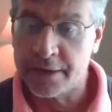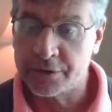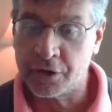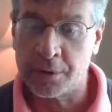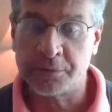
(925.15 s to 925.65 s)

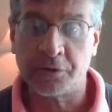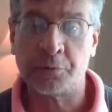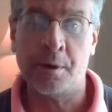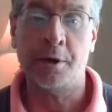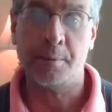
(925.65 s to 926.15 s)
in terms of
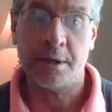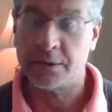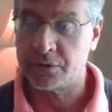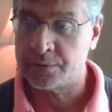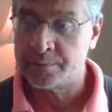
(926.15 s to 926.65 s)
spirit
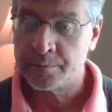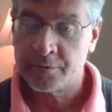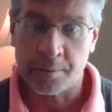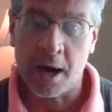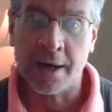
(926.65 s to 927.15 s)
beings,
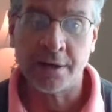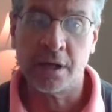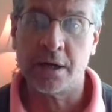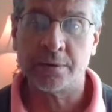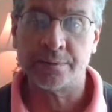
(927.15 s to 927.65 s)
from high to
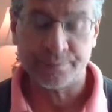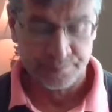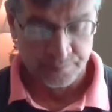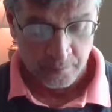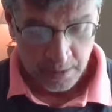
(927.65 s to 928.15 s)
low.
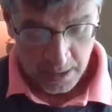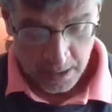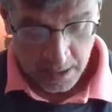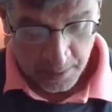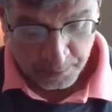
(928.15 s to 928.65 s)

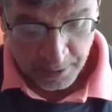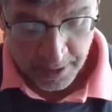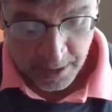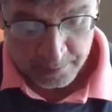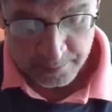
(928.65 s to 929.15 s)
But